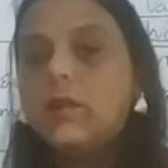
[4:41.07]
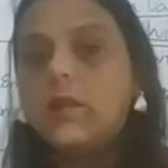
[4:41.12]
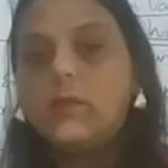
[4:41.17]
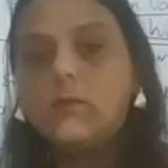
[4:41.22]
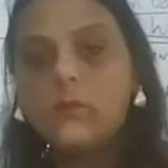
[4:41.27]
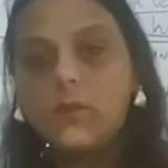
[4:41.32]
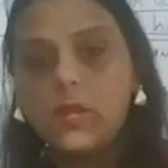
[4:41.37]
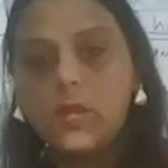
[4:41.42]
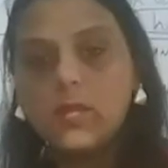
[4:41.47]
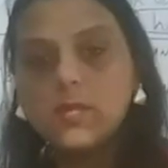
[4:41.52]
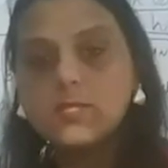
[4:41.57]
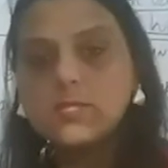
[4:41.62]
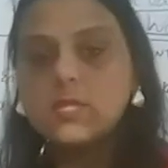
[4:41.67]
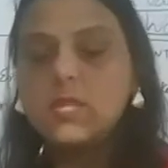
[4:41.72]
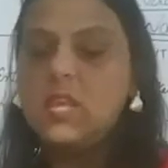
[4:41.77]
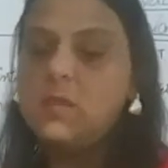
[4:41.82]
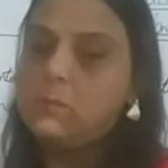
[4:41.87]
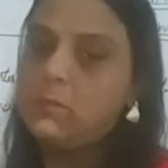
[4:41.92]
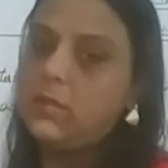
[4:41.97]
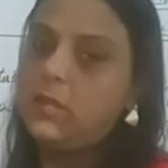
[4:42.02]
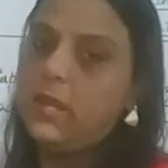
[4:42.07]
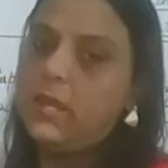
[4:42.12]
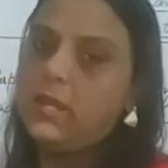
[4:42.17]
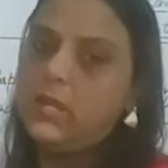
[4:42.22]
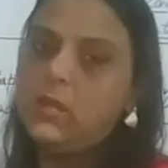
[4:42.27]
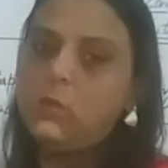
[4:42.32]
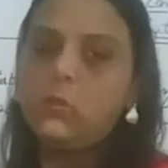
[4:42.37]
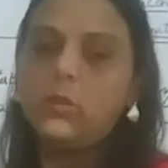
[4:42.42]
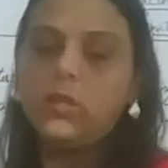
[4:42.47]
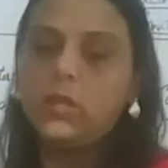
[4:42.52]
address, email
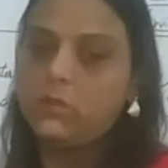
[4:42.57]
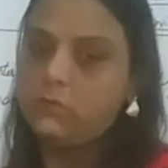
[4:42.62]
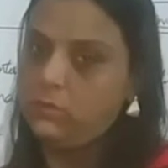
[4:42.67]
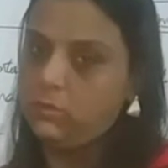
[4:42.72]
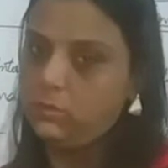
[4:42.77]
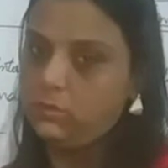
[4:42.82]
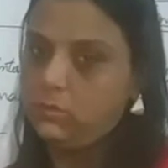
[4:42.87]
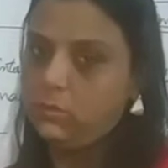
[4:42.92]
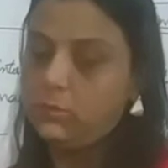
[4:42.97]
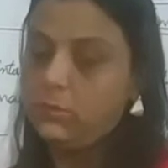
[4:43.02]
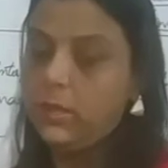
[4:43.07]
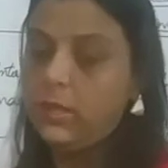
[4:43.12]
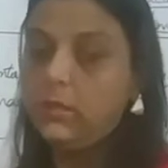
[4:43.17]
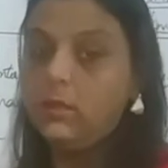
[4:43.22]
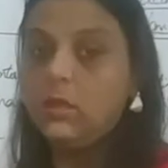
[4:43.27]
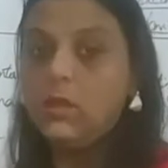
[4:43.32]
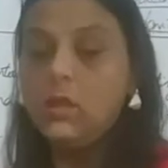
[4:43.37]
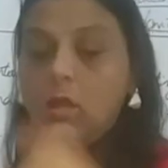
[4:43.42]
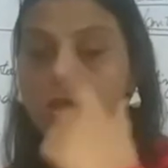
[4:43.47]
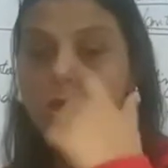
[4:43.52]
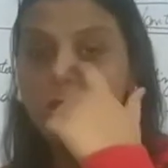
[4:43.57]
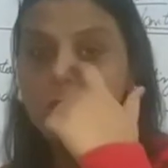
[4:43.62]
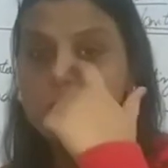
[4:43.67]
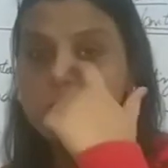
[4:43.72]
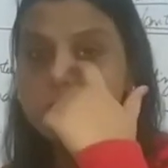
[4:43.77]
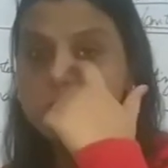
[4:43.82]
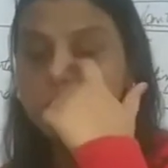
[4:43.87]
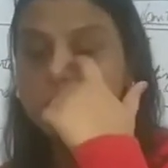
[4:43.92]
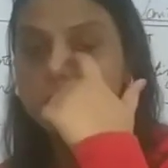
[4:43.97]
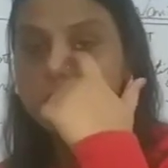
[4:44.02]
ID, whatever, right?
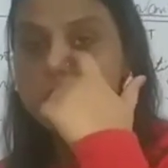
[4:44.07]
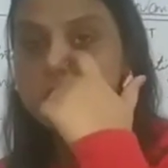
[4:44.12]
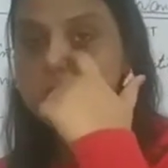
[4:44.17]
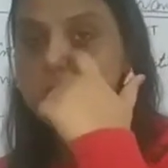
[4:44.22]
So in this